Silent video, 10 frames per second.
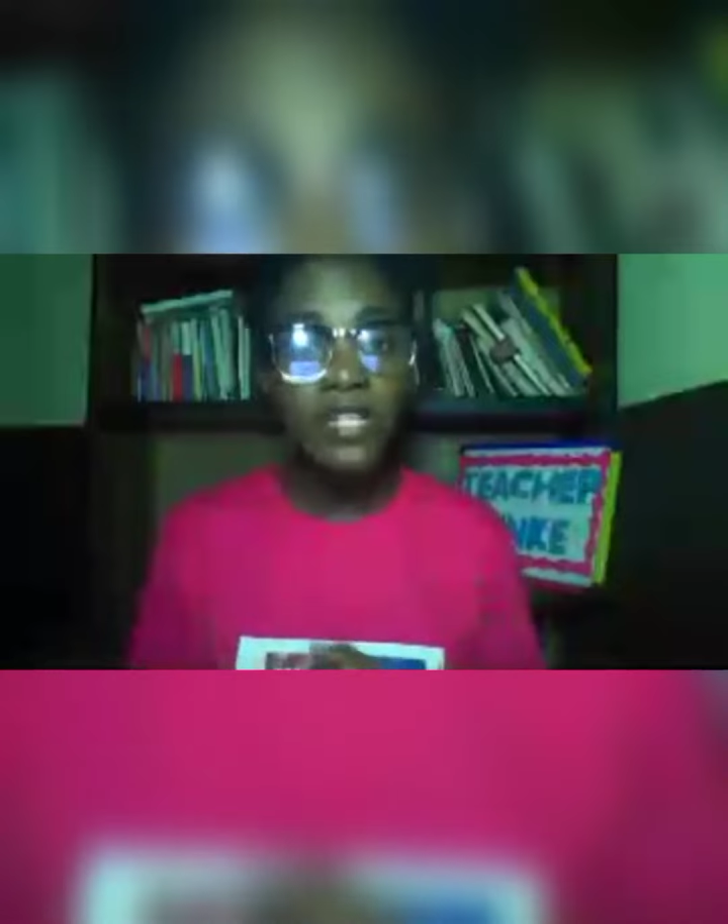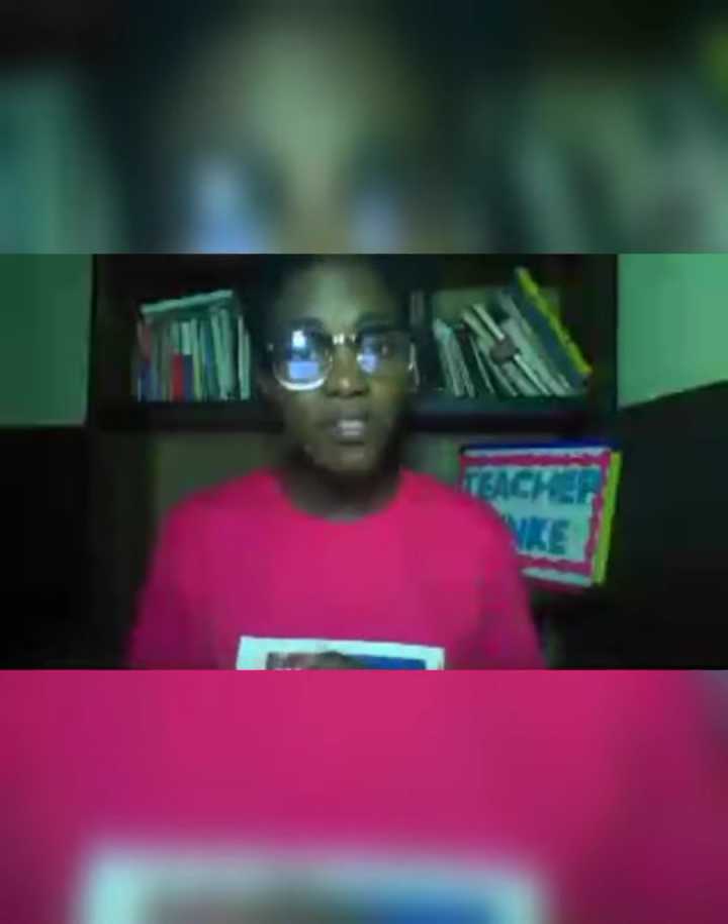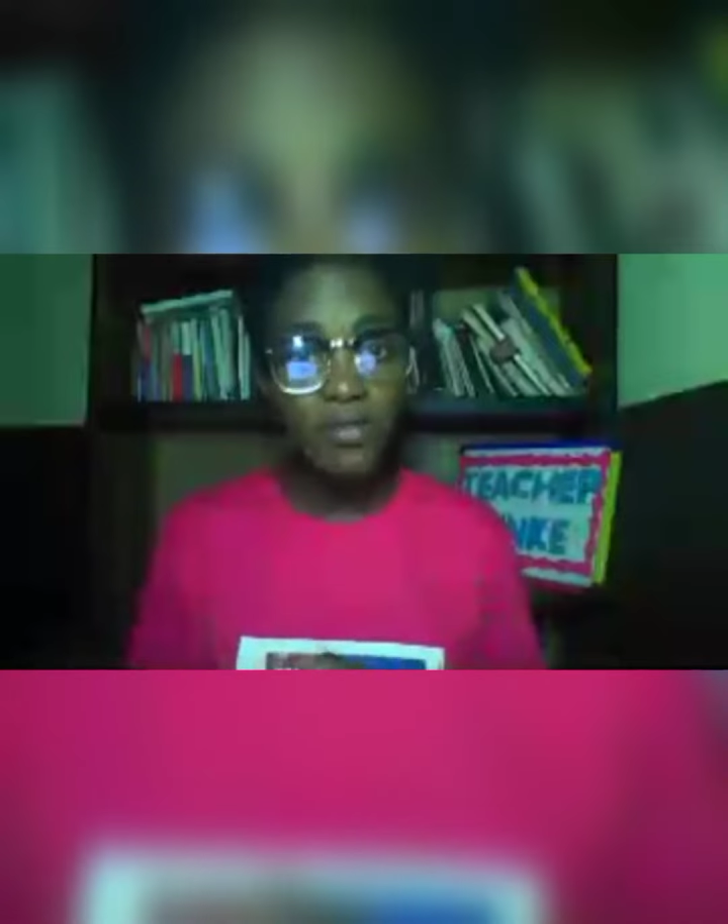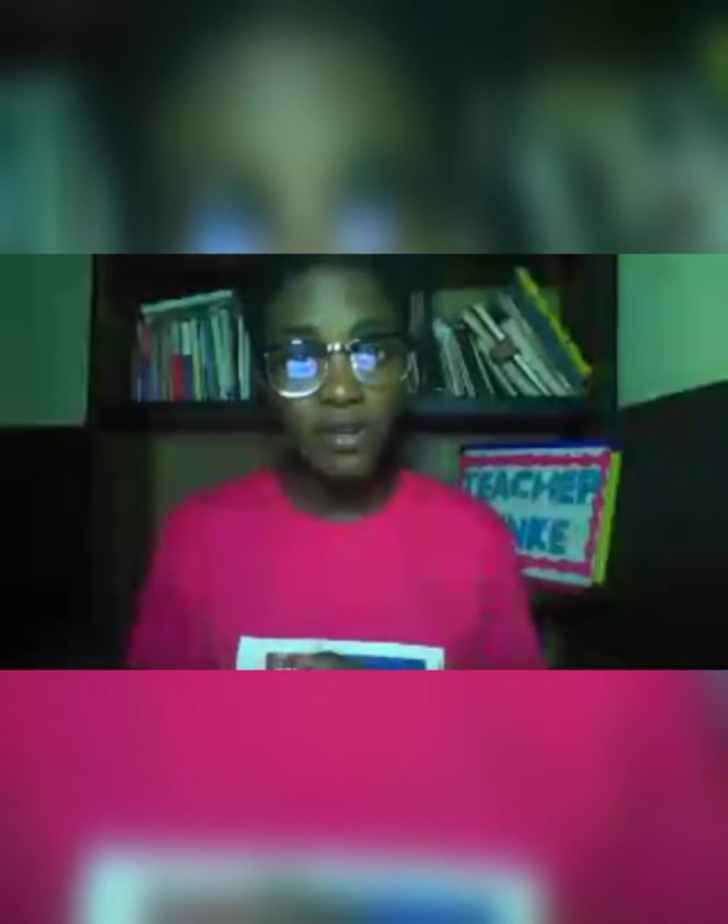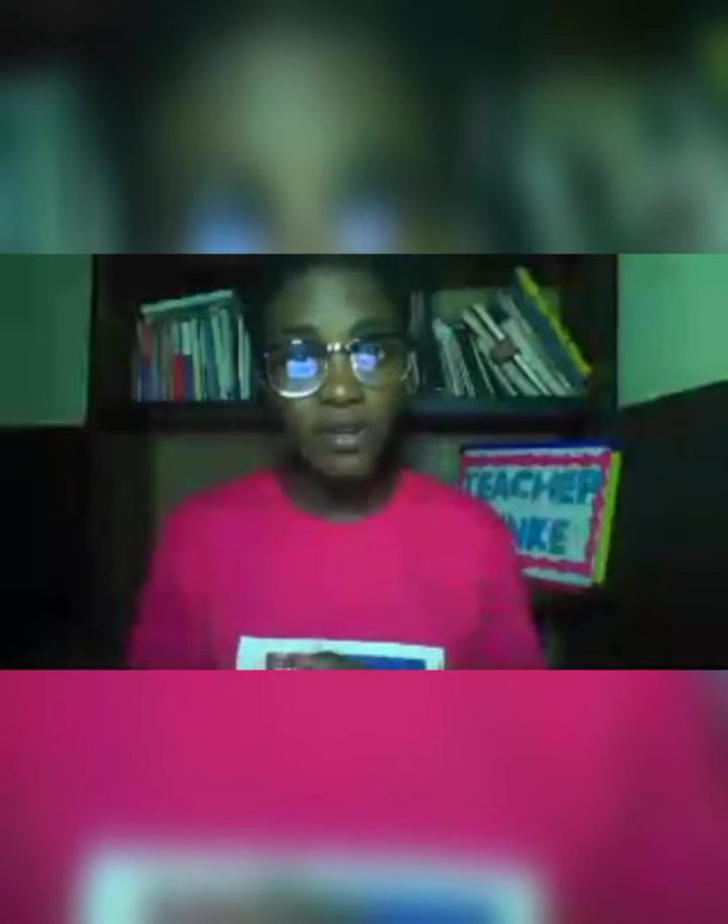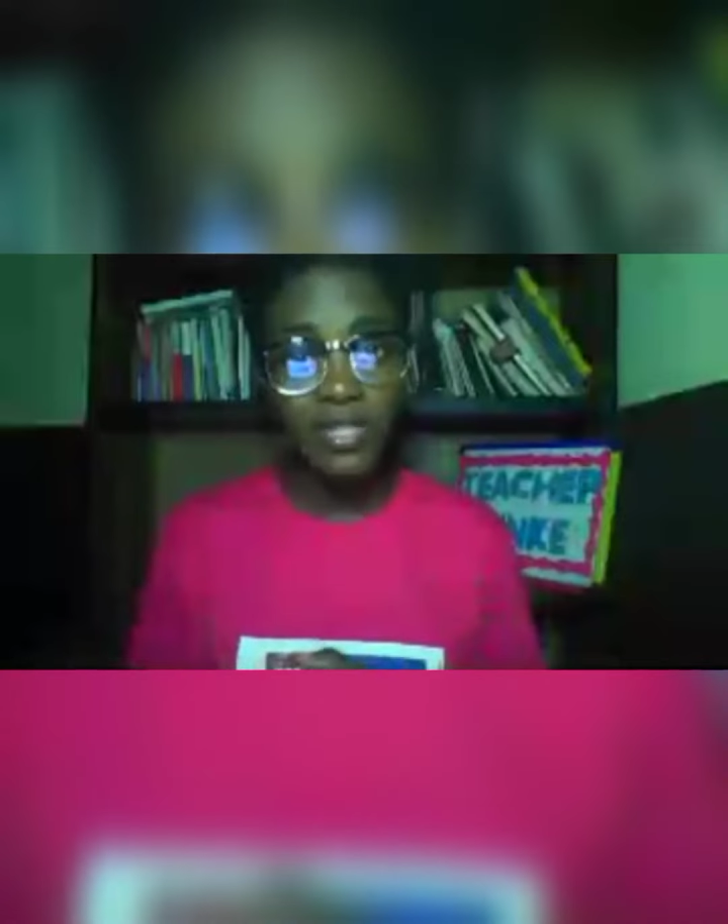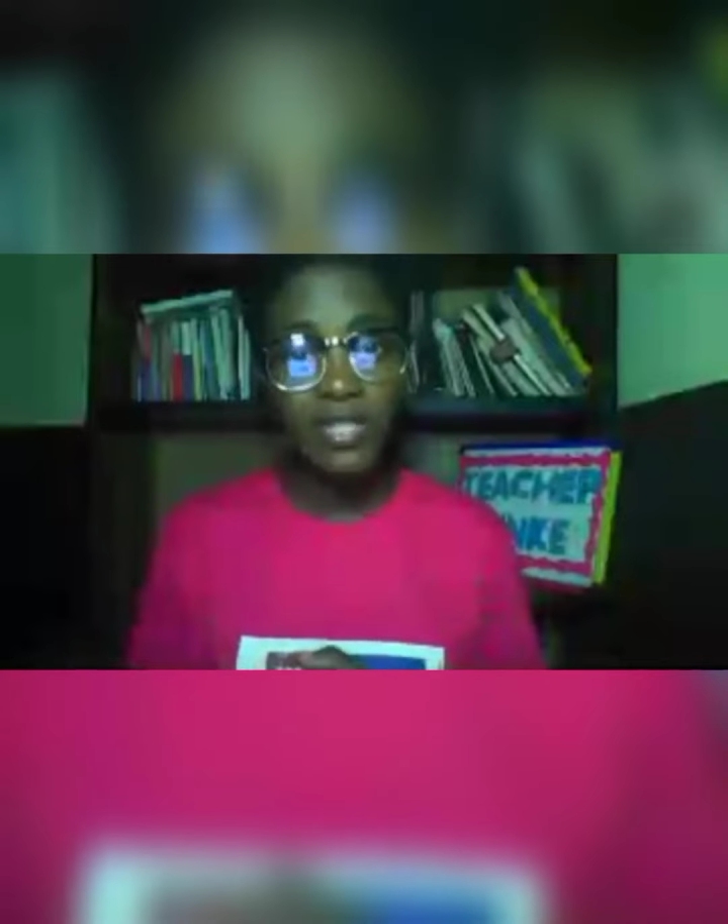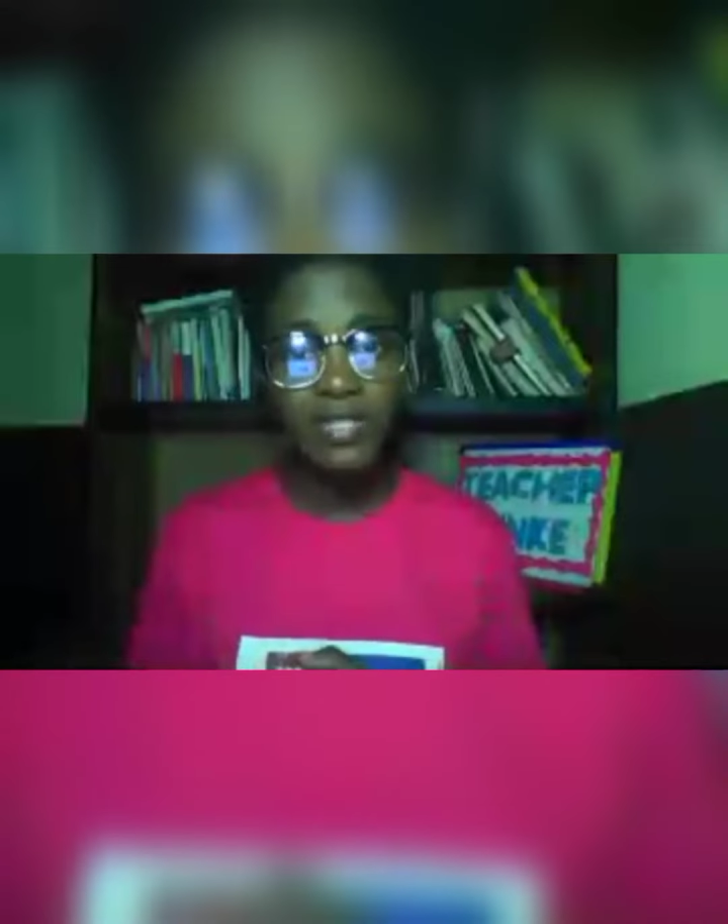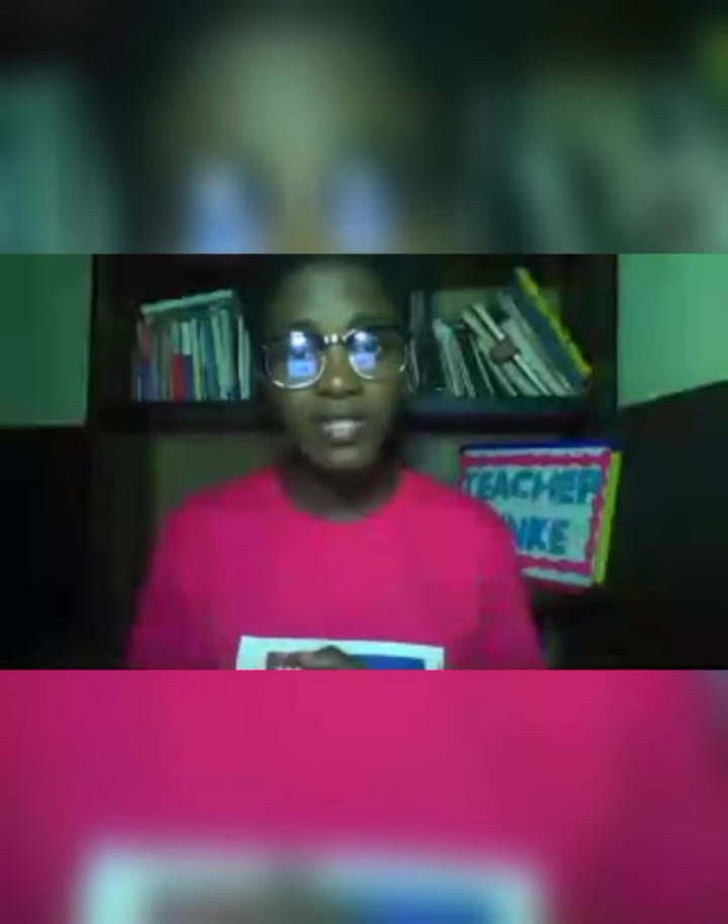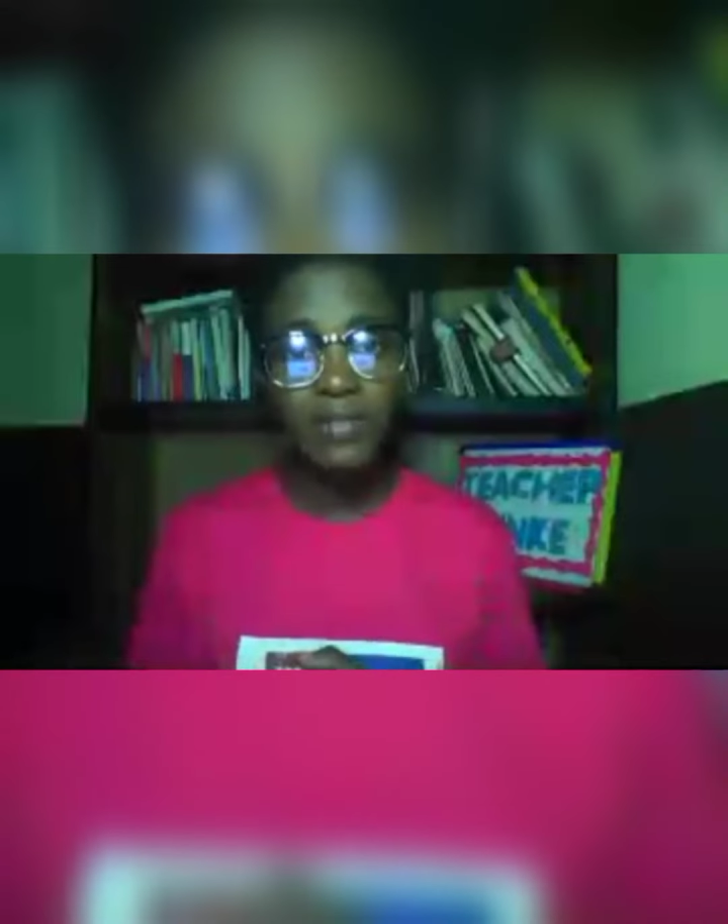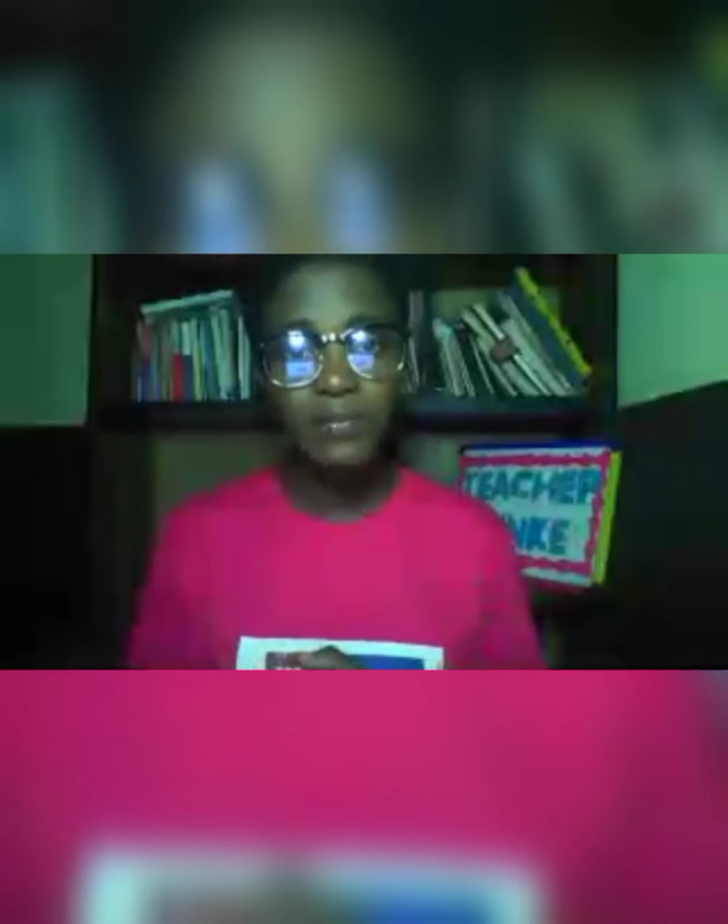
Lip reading: of others.